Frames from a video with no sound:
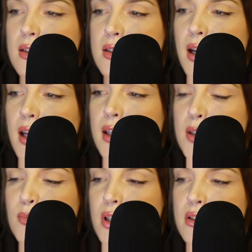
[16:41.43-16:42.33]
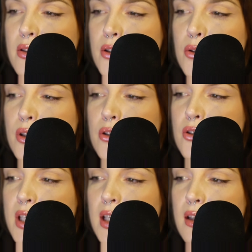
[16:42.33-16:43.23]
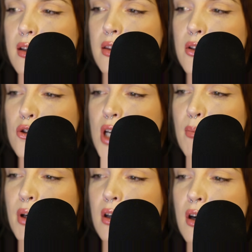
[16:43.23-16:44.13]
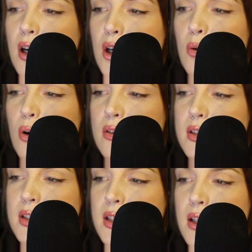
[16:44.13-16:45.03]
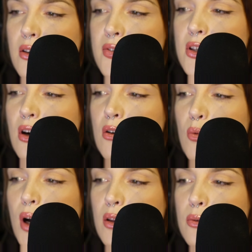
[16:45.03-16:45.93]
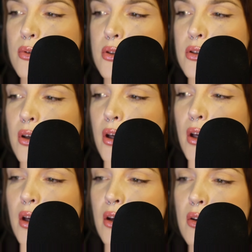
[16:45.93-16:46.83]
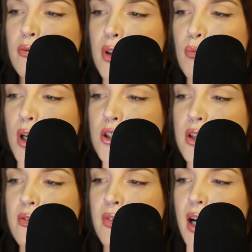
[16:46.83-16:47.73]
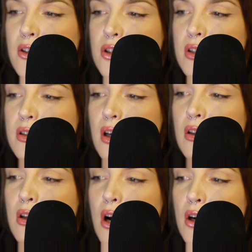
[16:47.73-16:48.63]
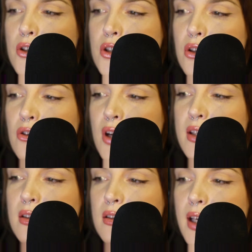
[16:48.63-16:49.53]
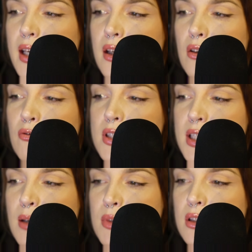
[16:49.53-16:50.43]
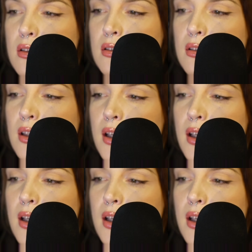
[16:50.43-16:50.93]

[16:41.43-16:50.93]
Tying his prisoner to a tree, the trapper cut a quantity of young willows, from which he fashioned a large cradle-like receptacle.